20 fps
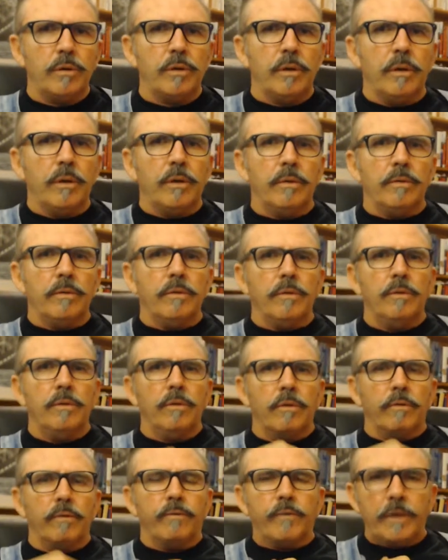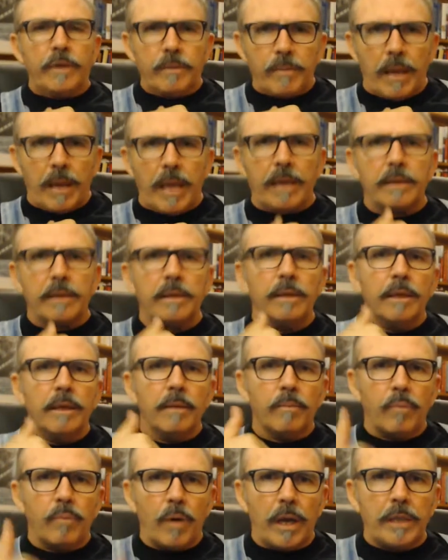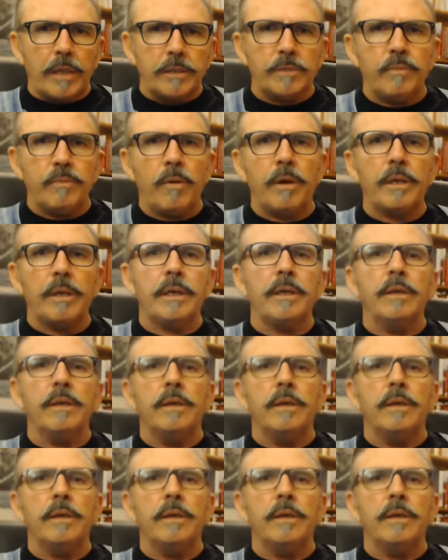on neurofeedback, brain spotting,